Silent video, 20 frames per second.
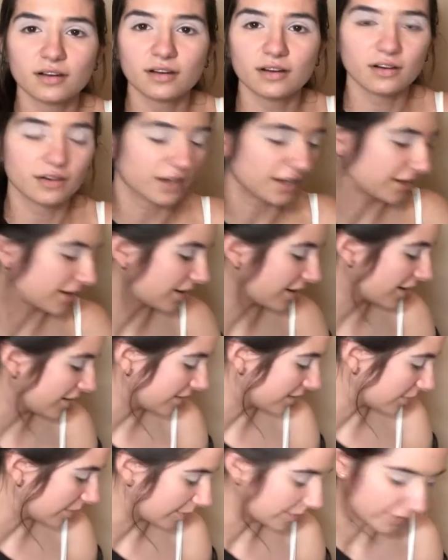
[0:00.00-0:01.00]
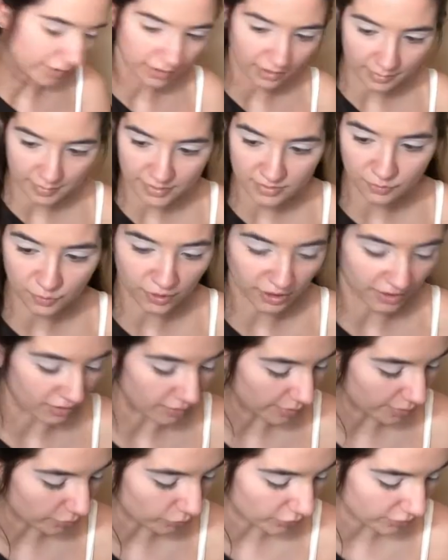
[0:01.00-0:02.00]
Okay, it got a little bit bigger. Let me spray a
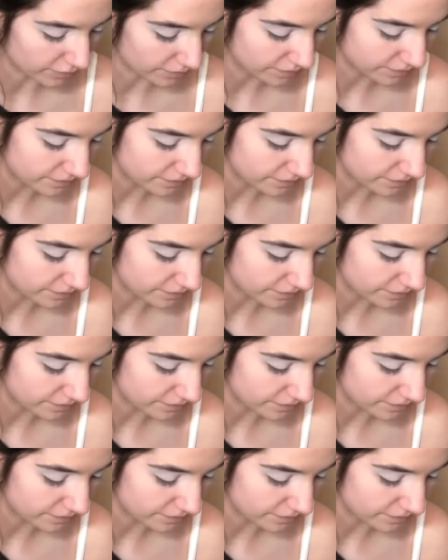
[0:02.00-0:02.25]
little bit more.